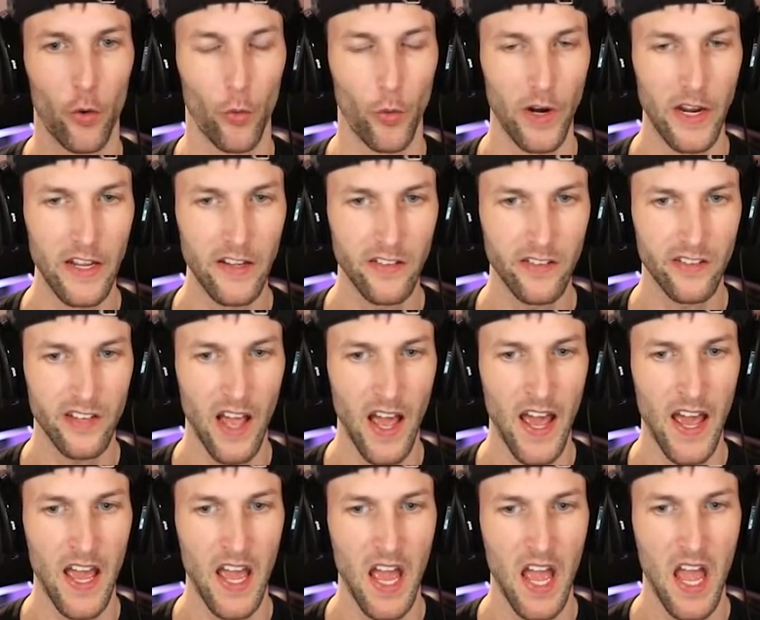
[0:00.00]
to
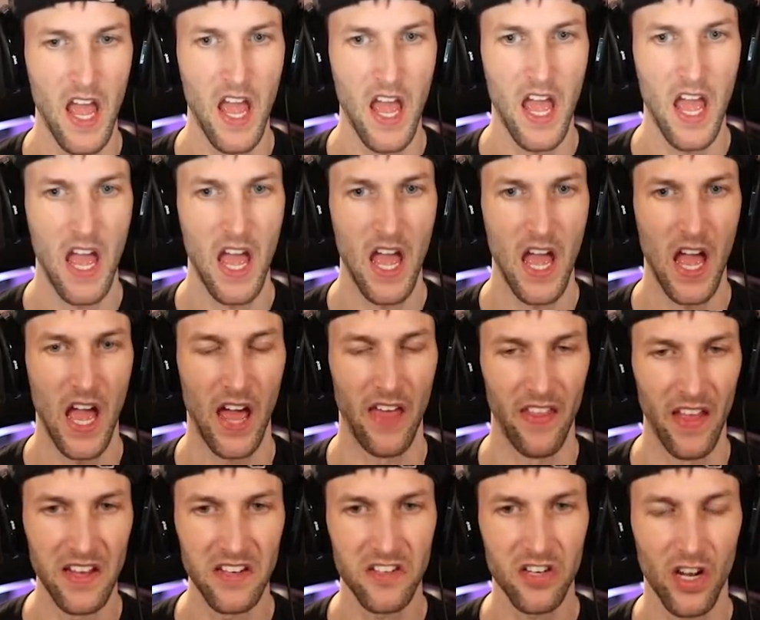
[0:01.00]
reset
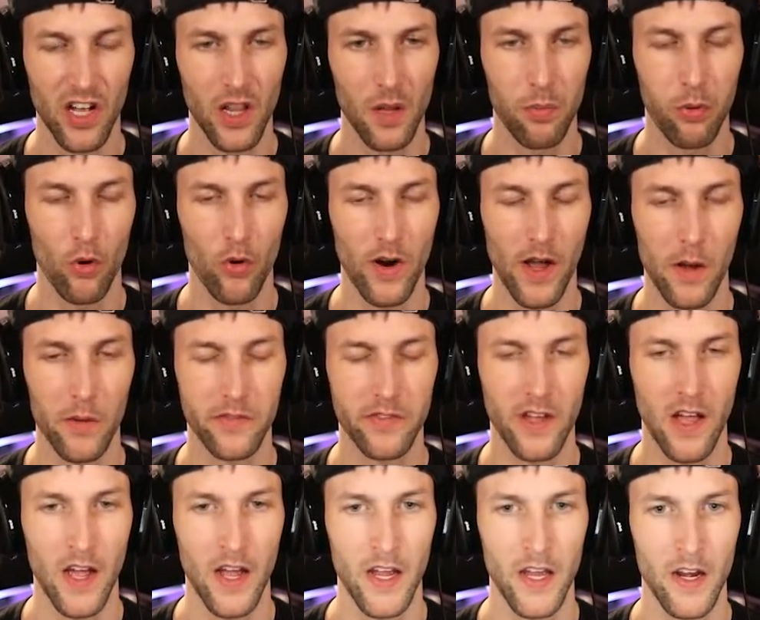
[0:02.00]
and then teleport
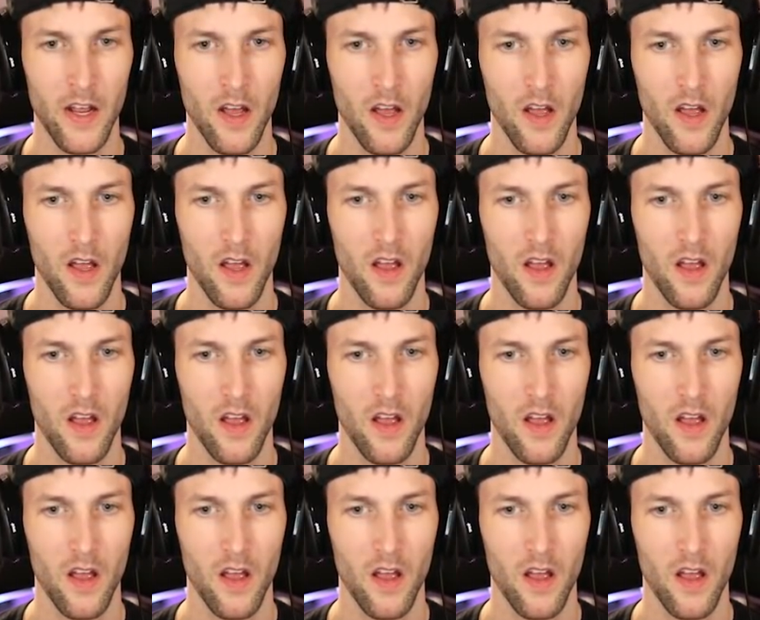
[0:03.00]
outside.